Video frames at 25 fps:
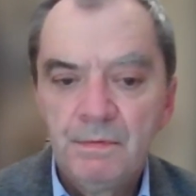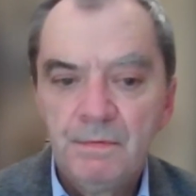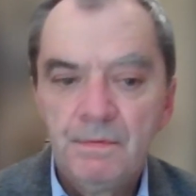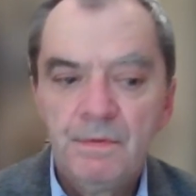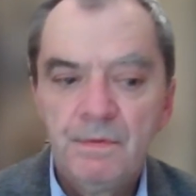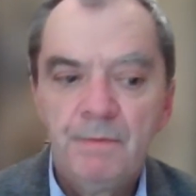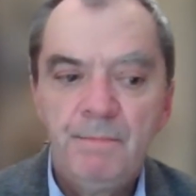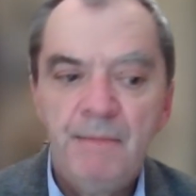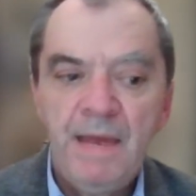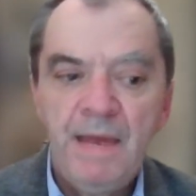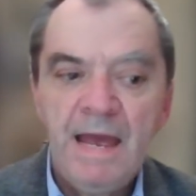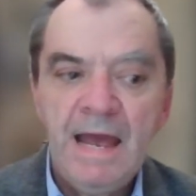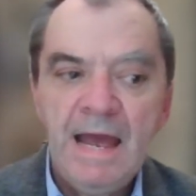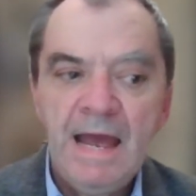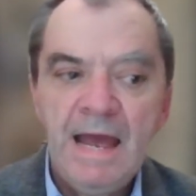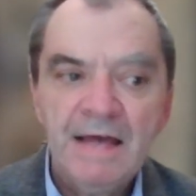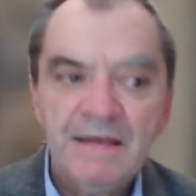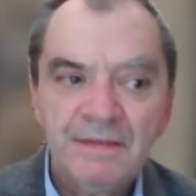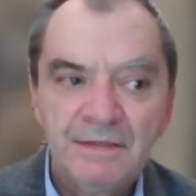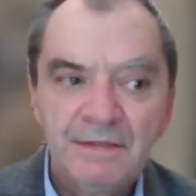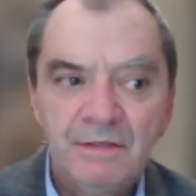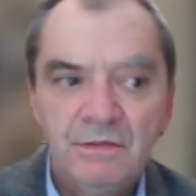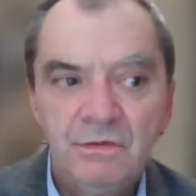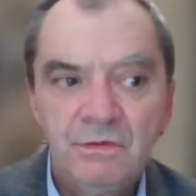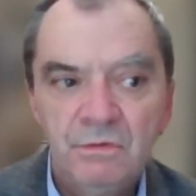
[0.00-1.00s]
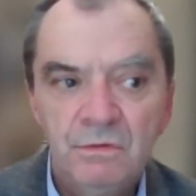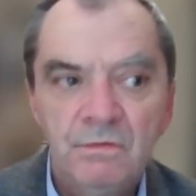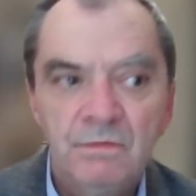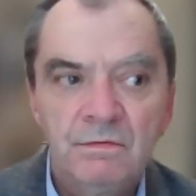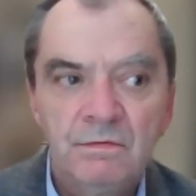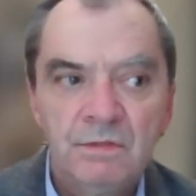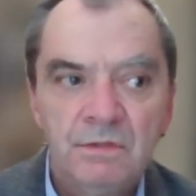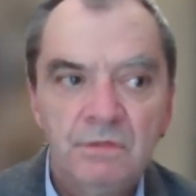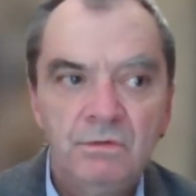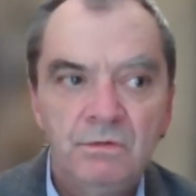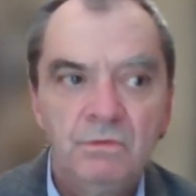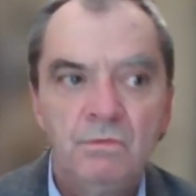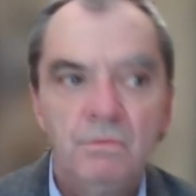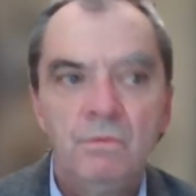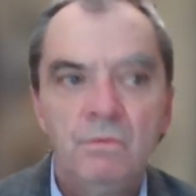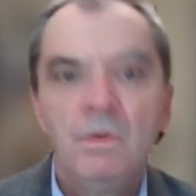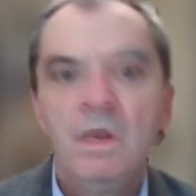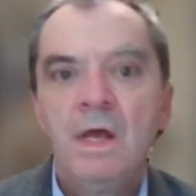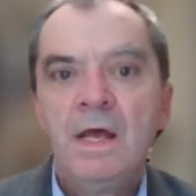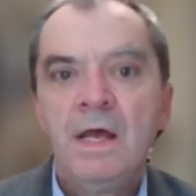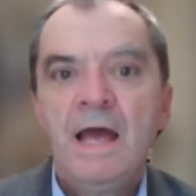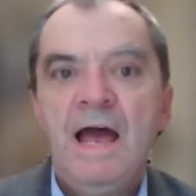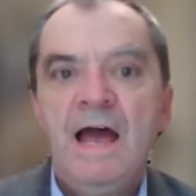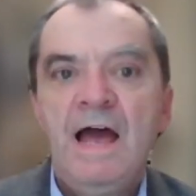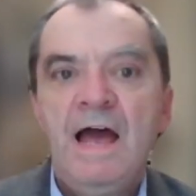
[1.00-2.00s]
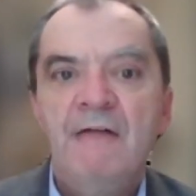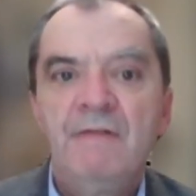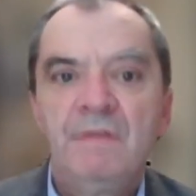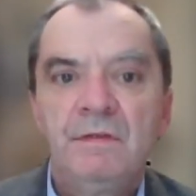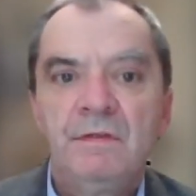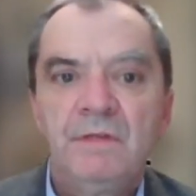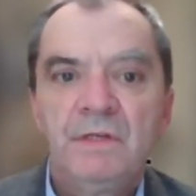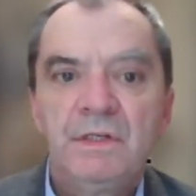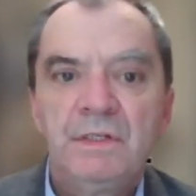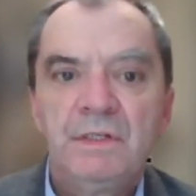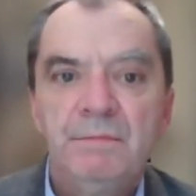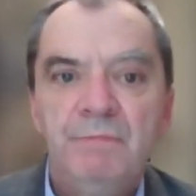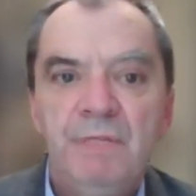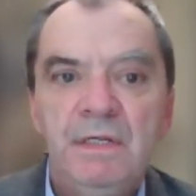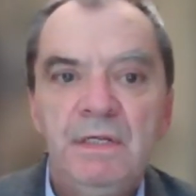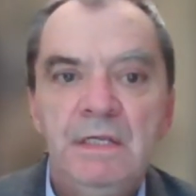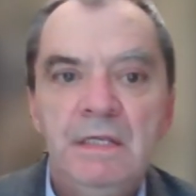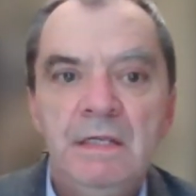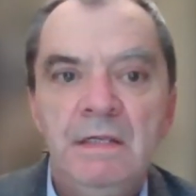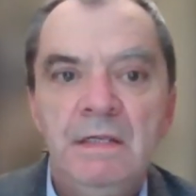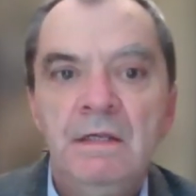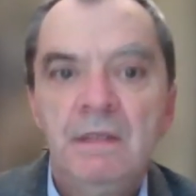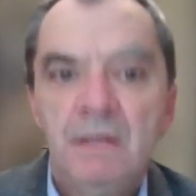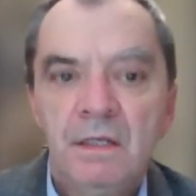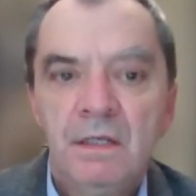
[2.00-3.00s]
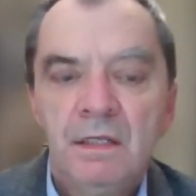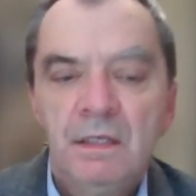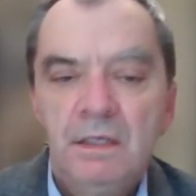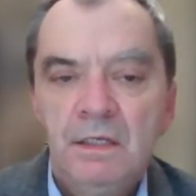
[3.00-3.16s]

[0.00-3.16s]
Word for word: the path to to having this be,